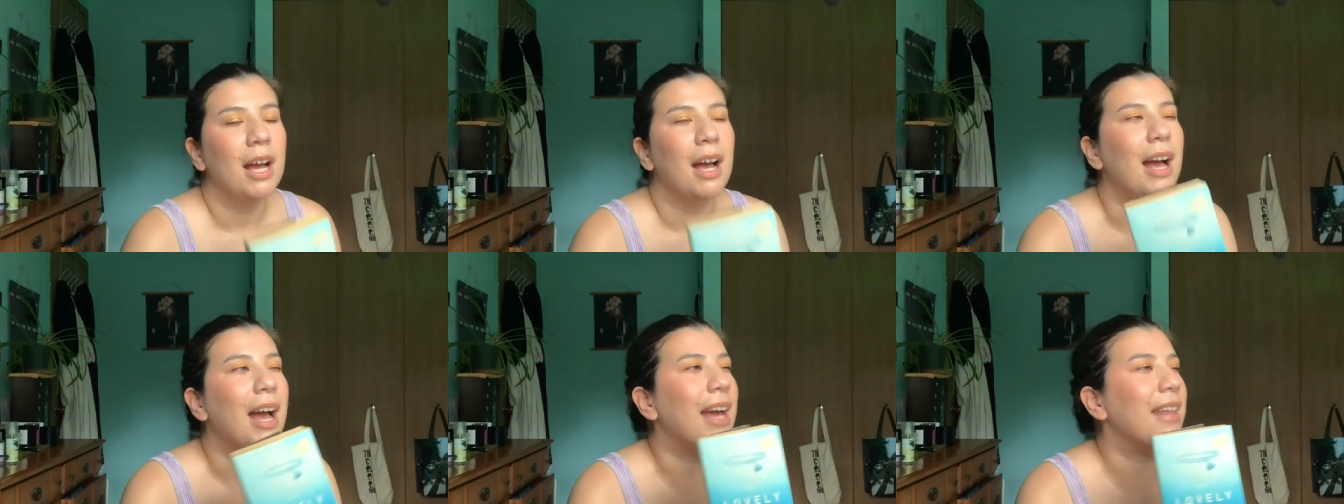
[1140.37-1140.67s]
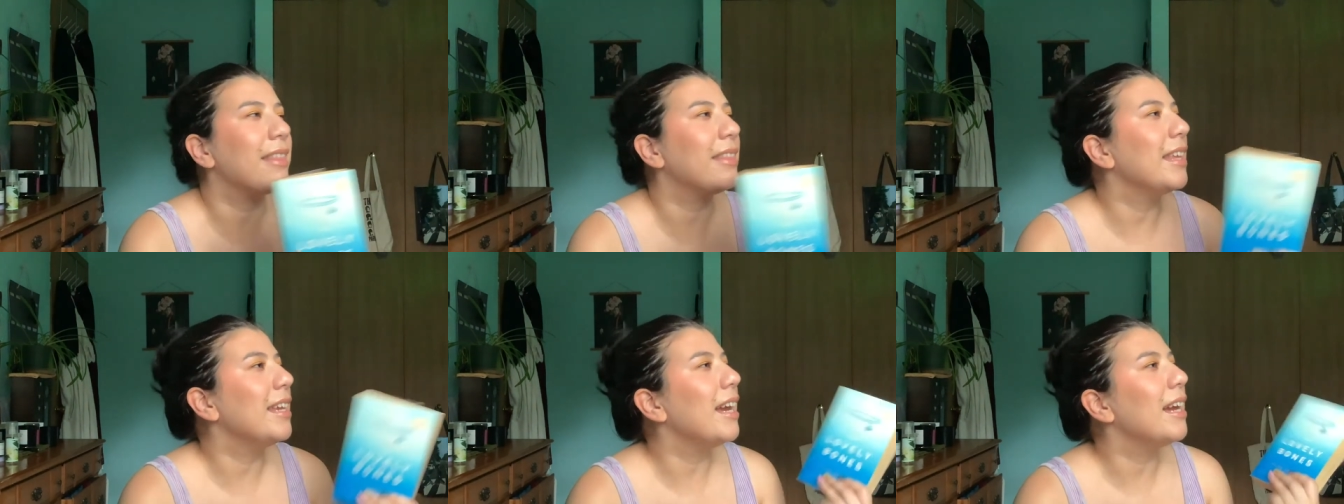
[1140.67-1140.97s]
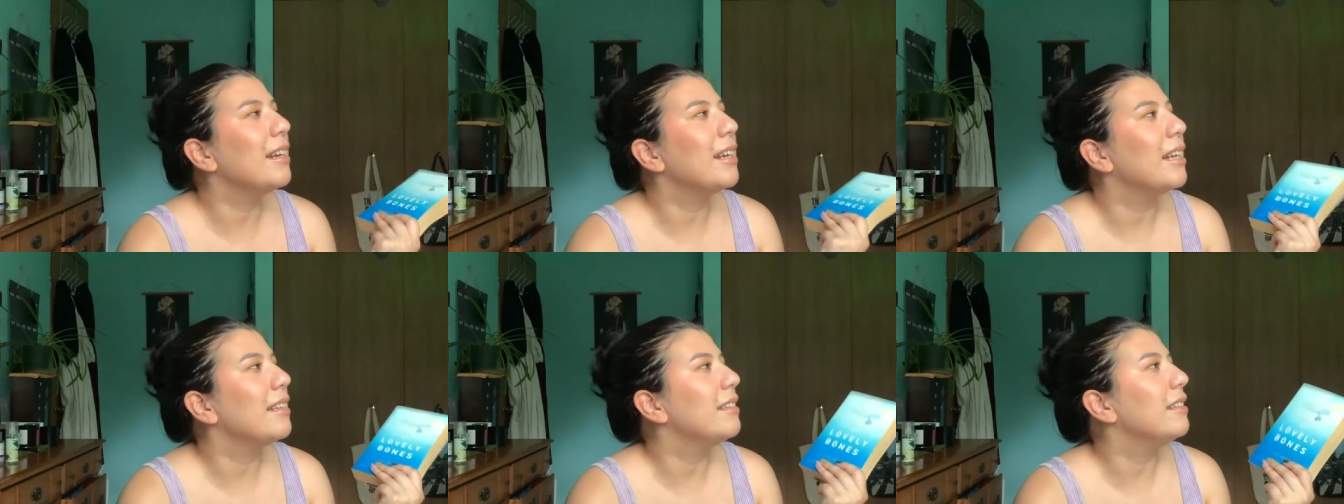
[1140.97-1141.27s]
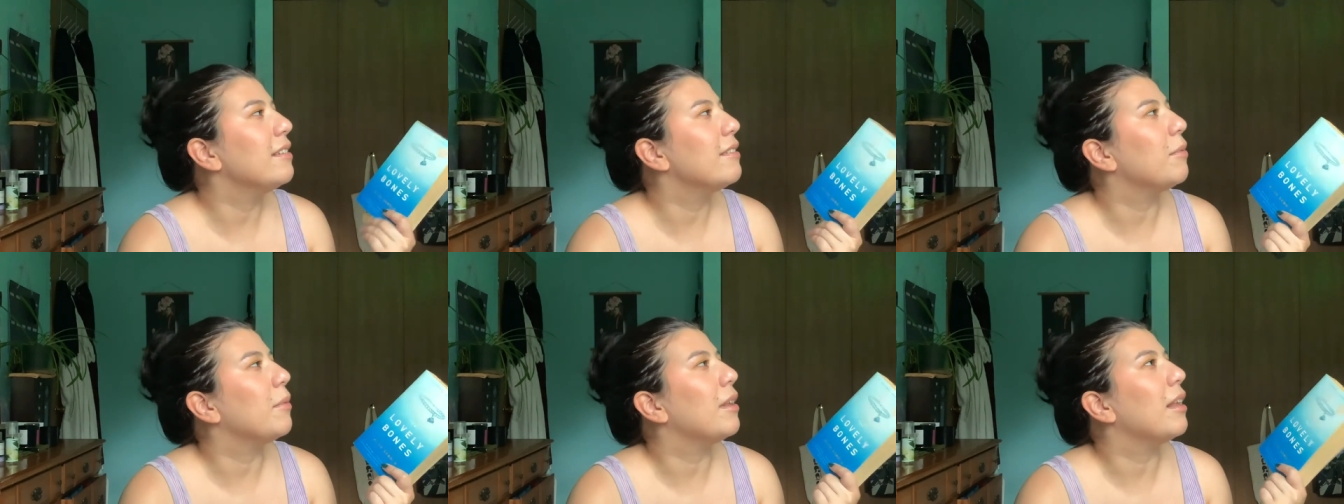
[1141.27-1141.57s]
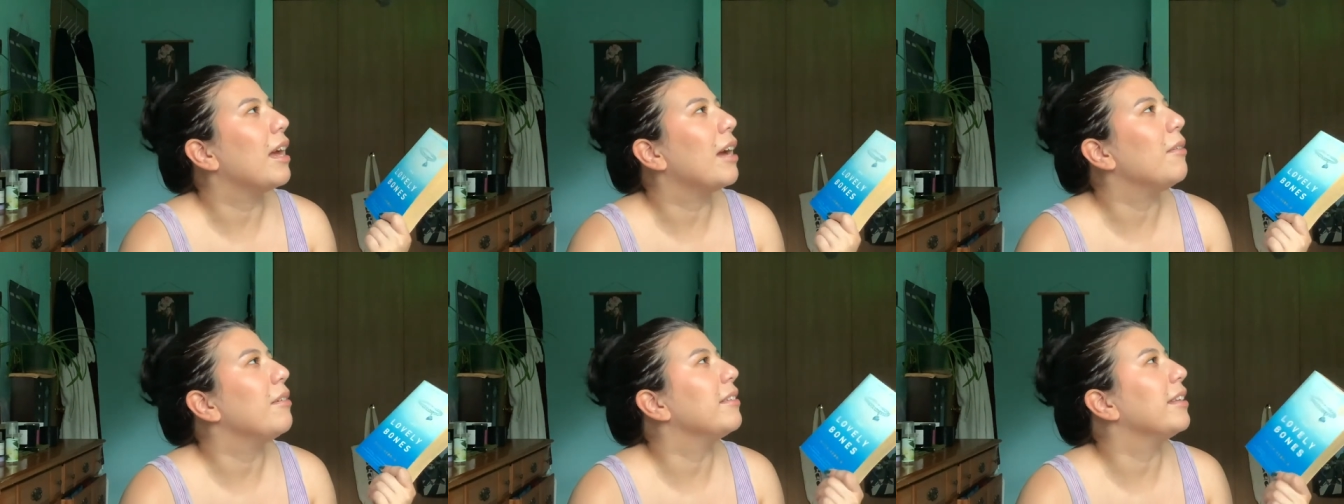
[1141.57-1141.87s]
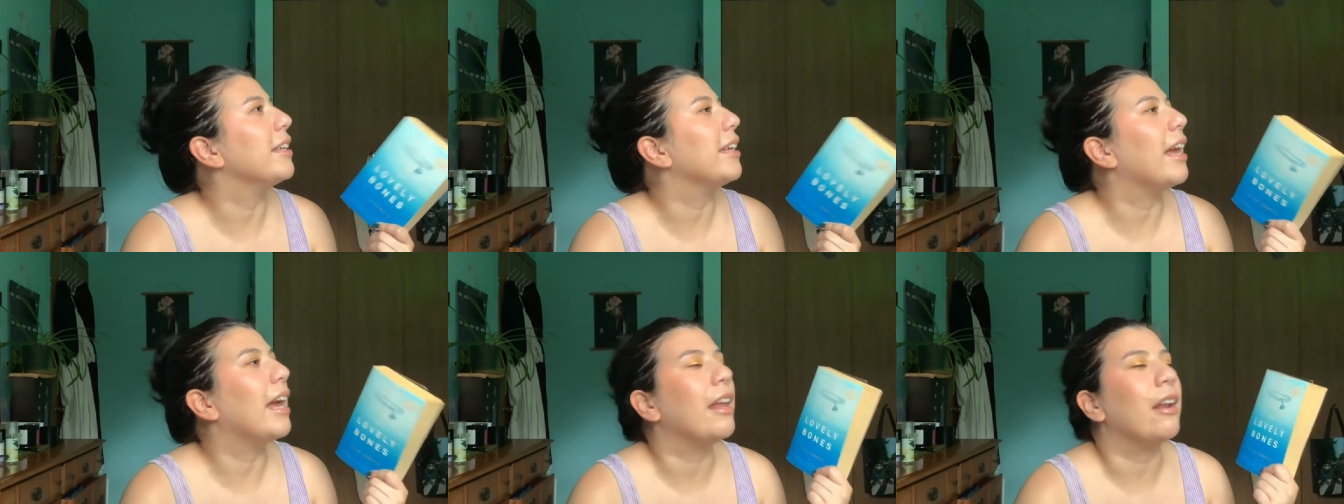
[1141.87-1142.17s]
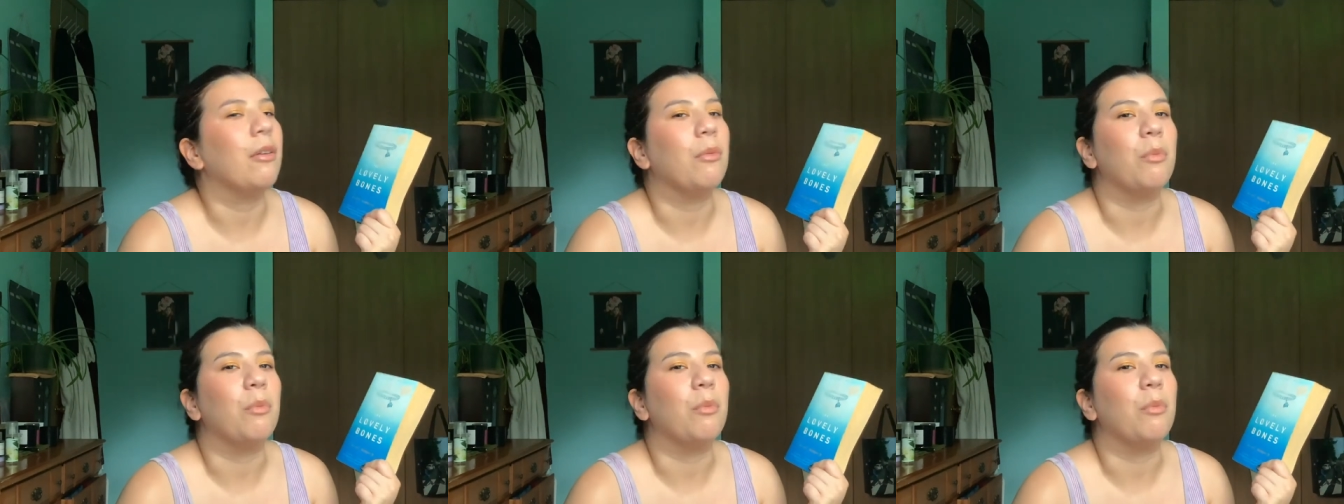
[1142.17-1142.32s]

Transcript: I think I got this while I was like at a